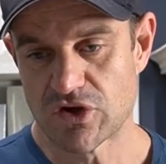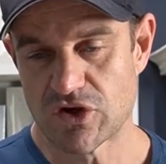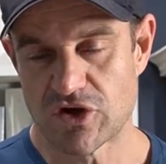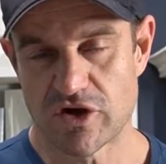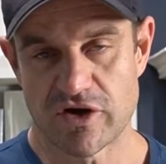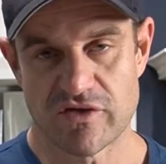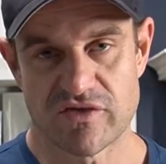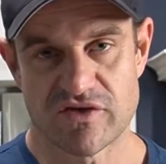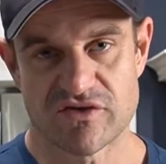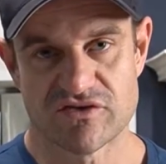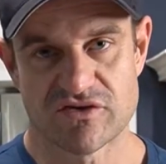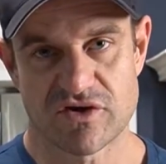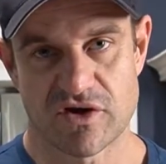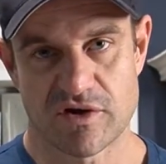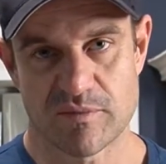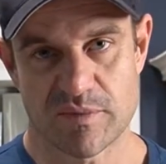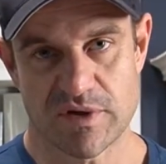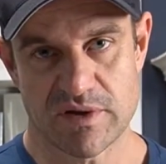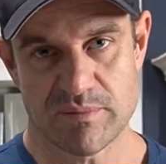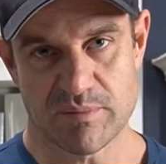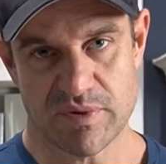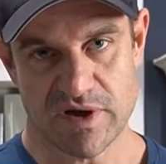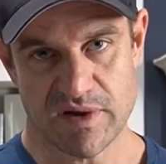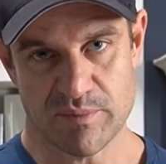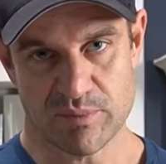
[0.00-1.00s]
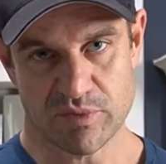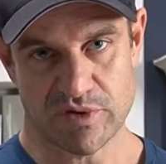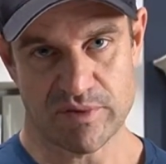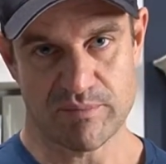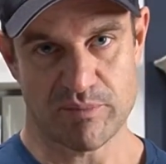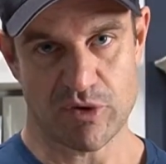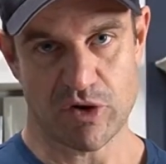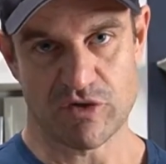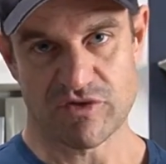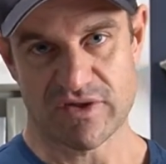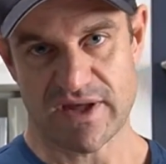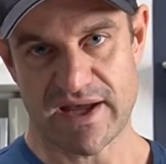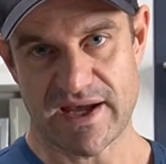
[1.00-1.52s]
You know, there's going to be people
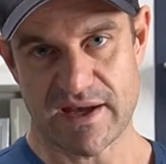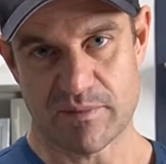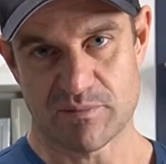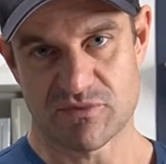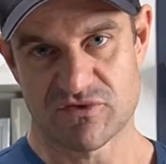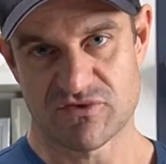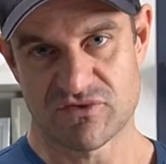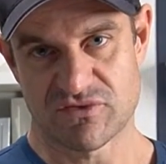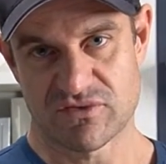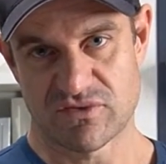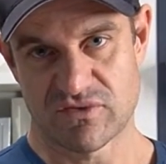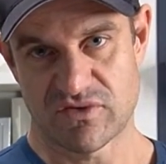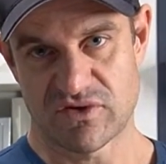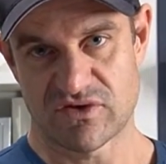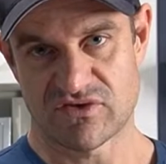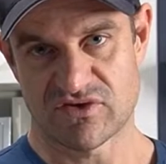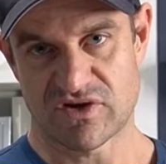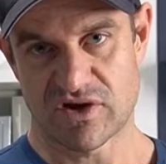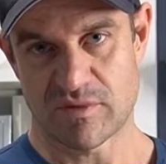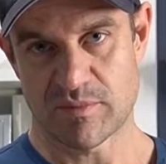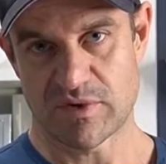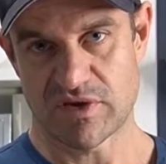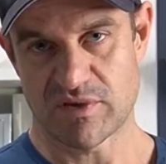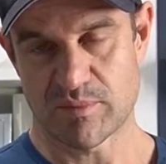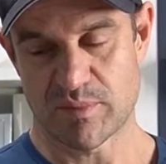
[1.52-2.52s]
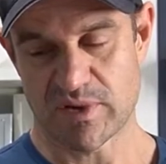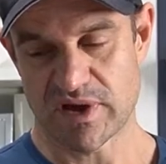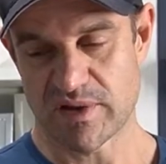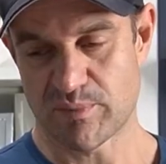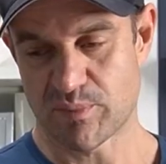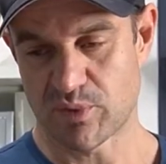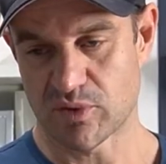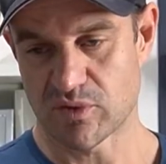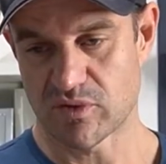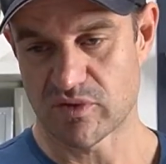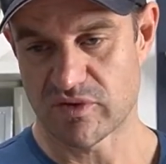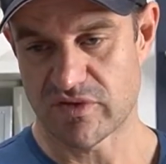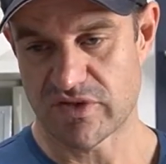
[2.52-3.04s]
in both camps. There's going to be the
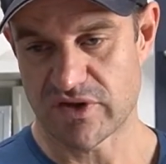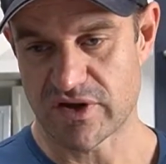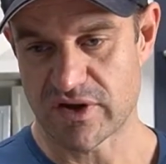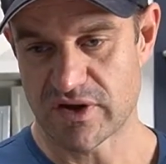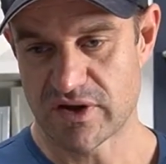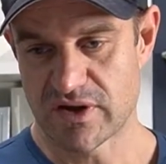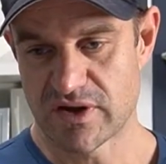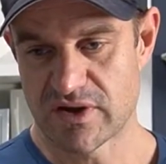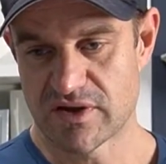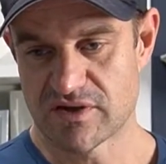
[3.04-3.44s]
people that